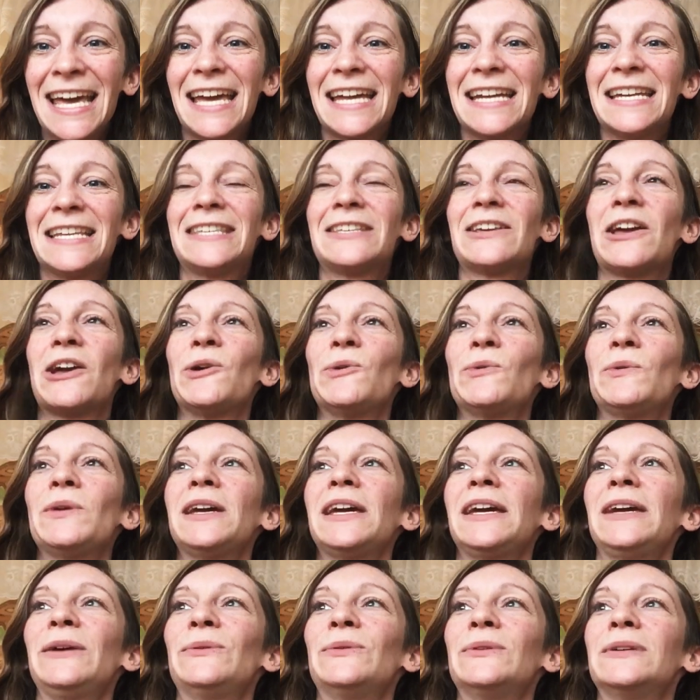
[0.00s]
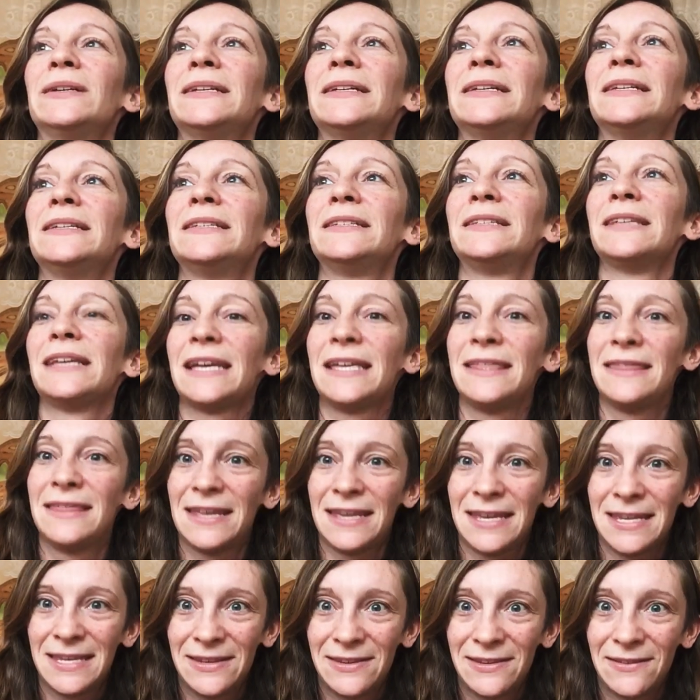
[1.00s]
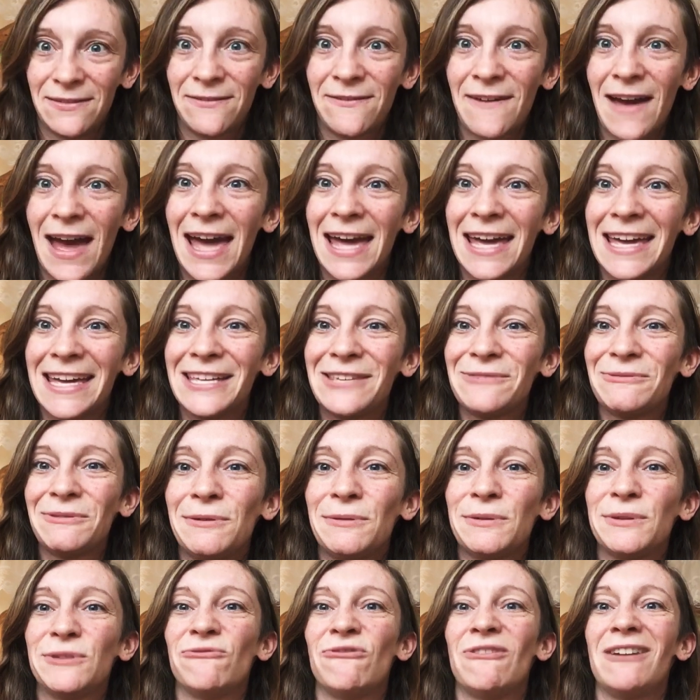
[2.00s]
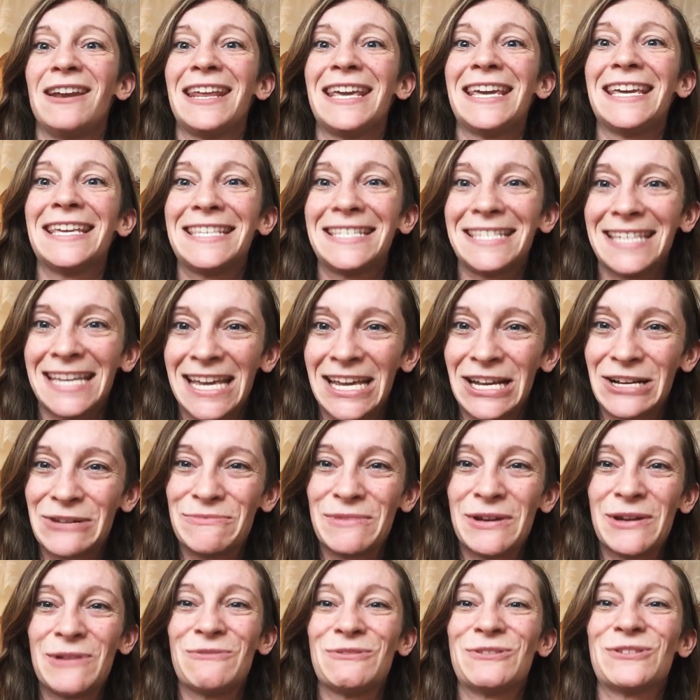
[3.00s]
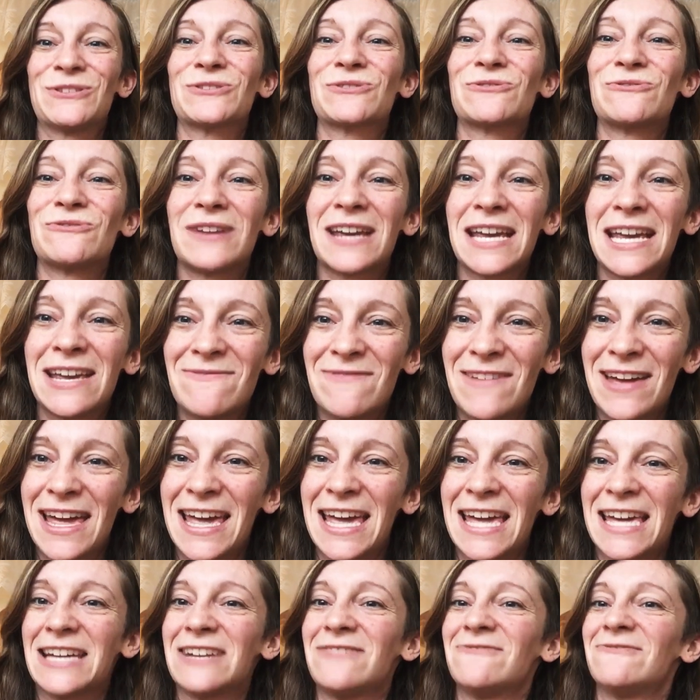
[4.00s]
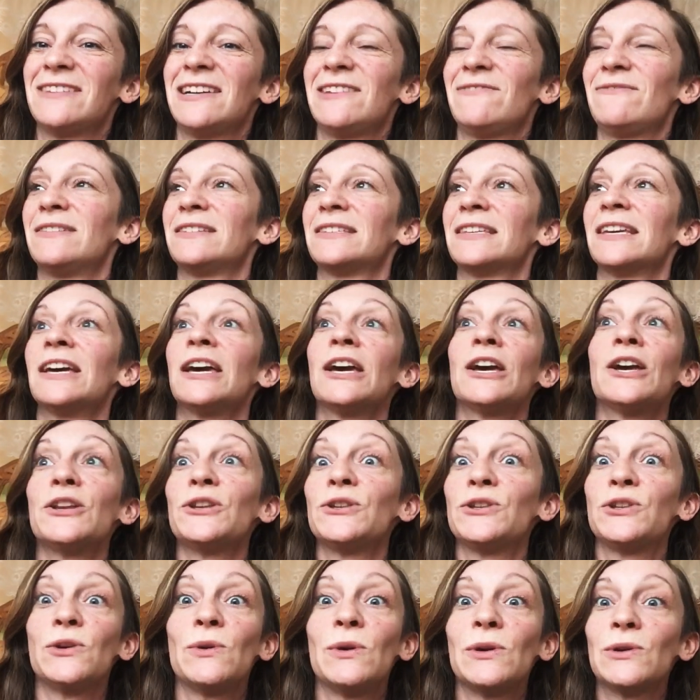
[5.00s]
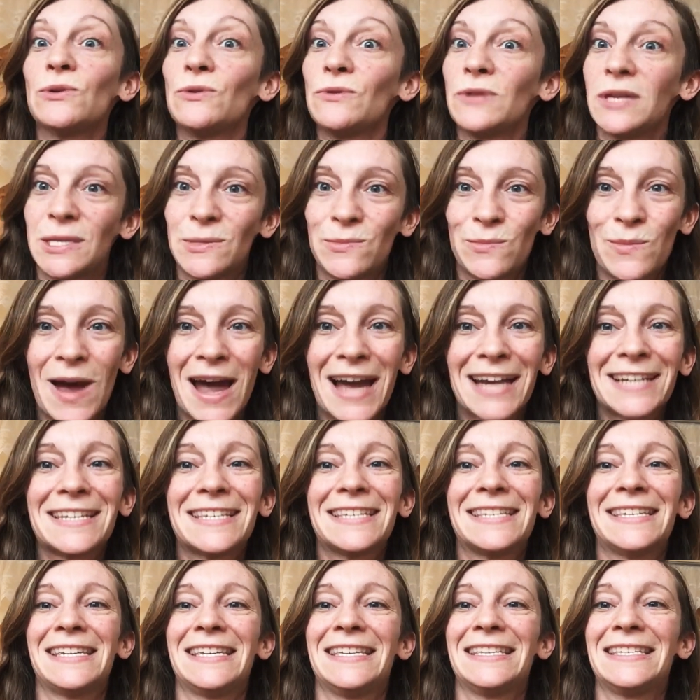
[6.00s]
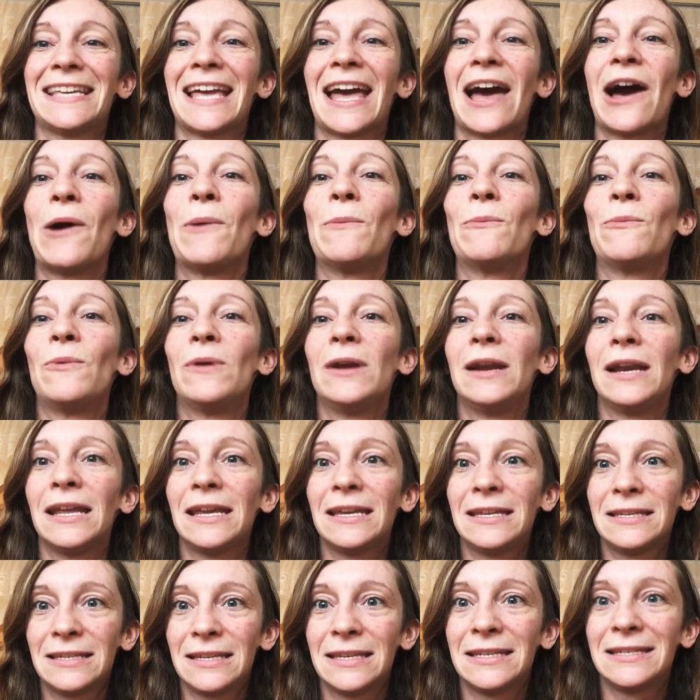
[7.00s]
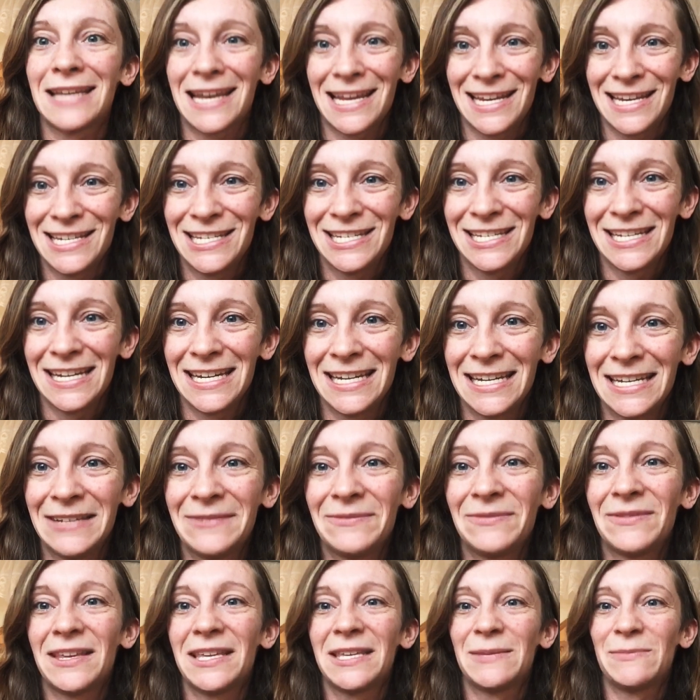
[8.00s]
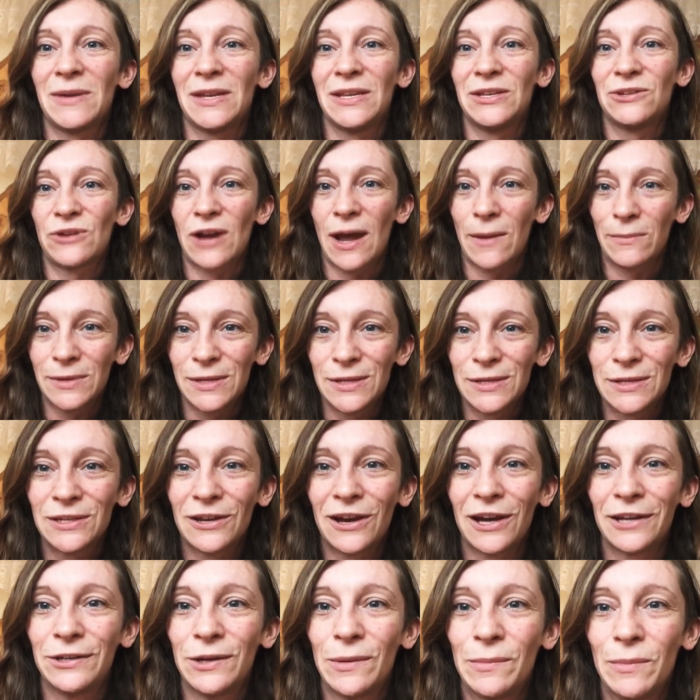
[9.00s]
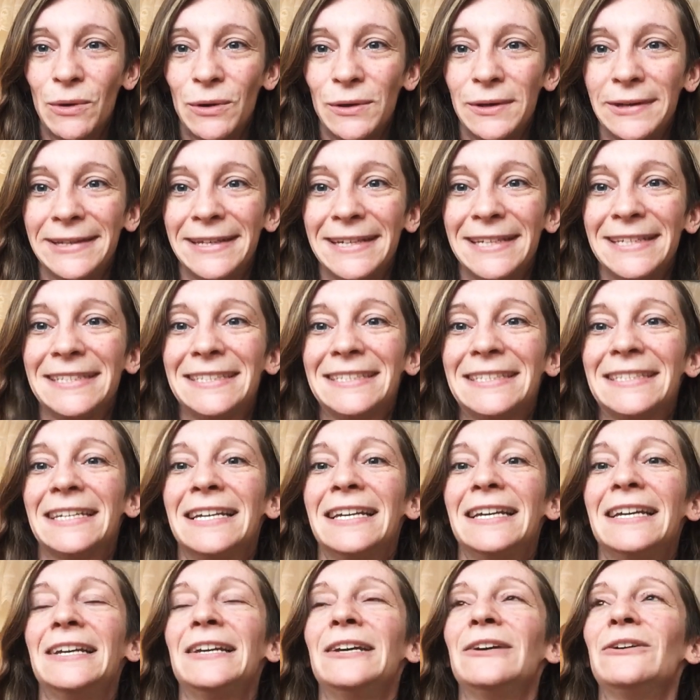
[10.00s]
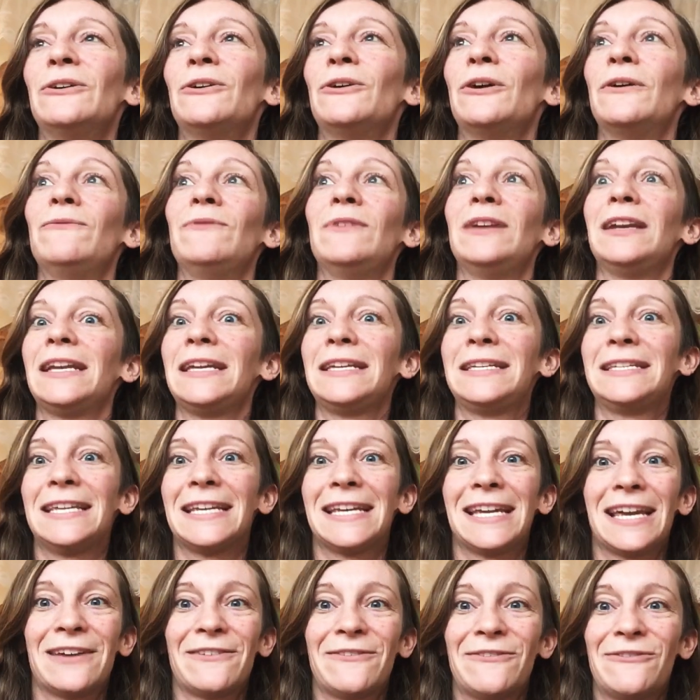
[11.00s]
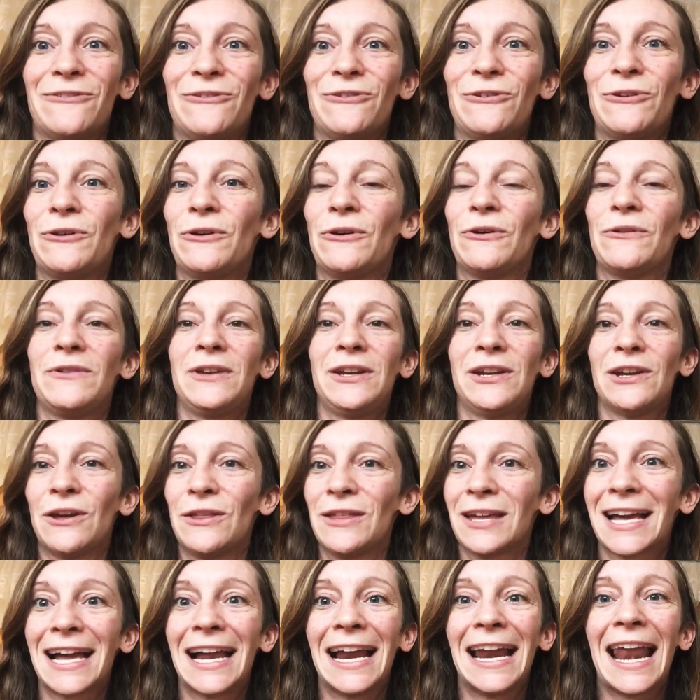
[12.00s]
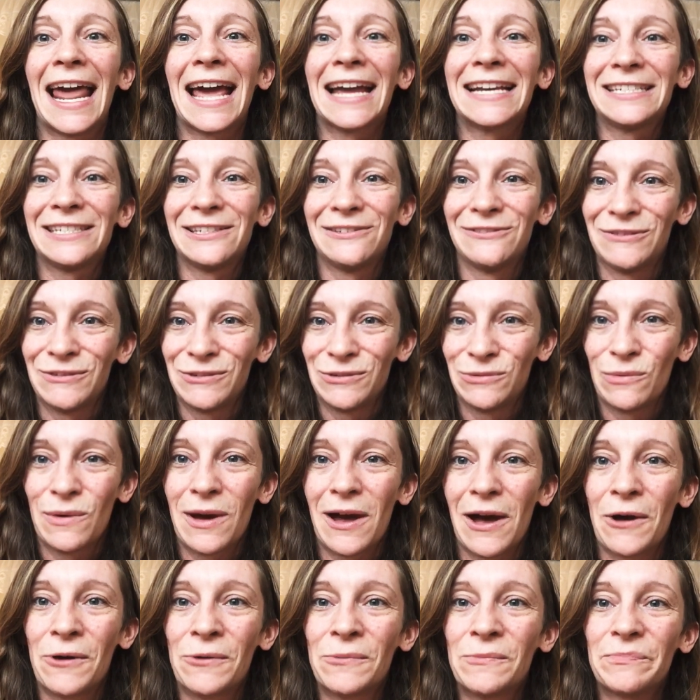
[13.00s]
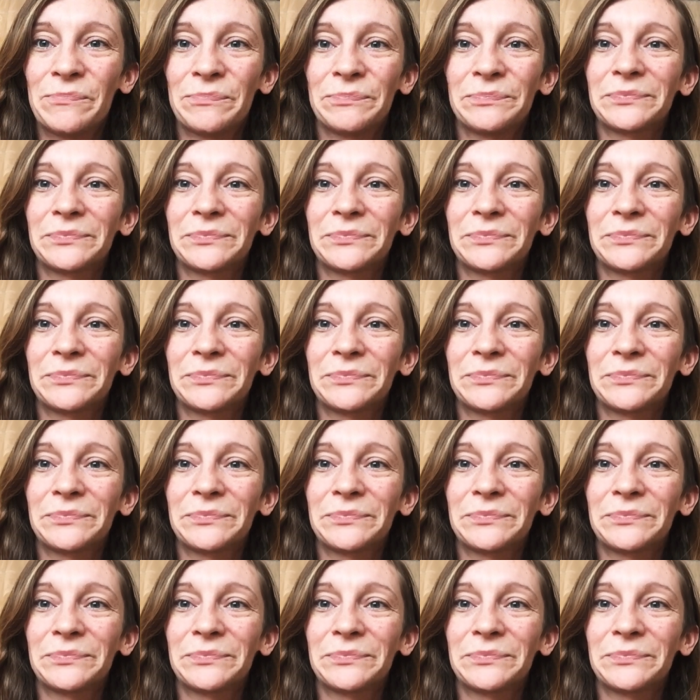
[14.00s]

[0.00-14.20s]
And so we was in this phase, was releasing, we was screaming, and we was doing all these practices to help release this energy that's been trapped inside our bodies, or releasing it for, you know, the collective as well.